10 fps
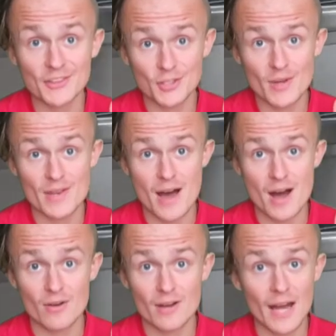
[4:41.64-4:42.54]
I do it
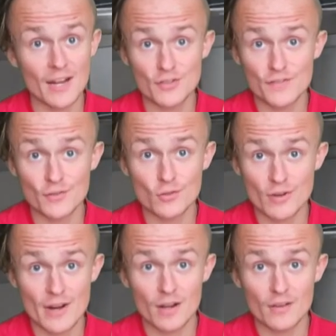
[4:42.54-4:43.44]
now, and you feel
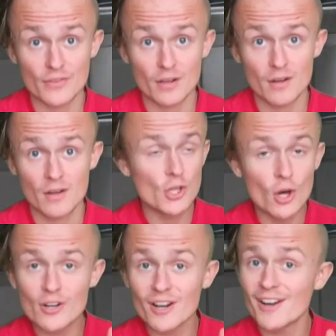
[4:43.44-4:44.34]
great after.
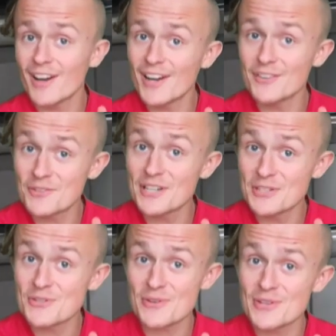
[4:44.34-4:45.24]
Yoga. I really
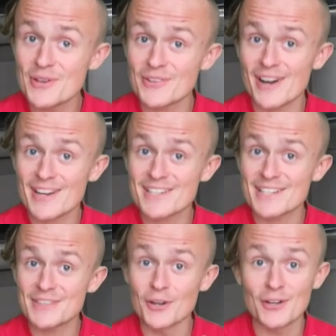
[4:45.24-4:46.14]
enjoy yoga,
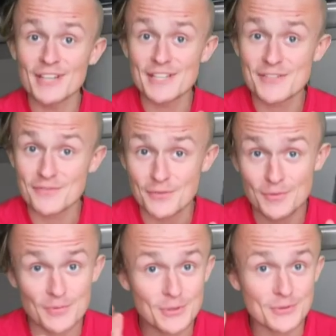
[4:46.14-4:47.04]
actually. Not least for
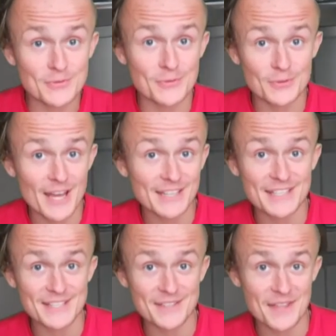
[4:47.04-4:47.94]
the beautiful
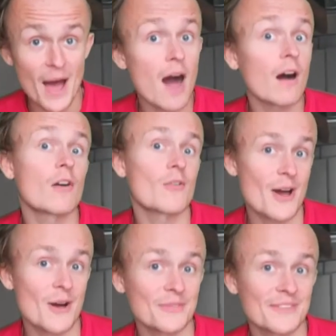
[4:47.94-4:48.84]
ladies that are
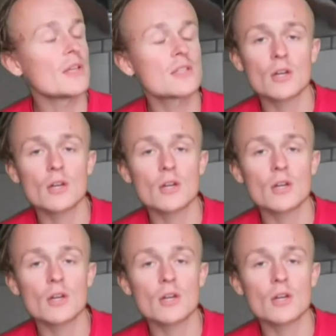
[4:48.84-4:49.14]
around, but it's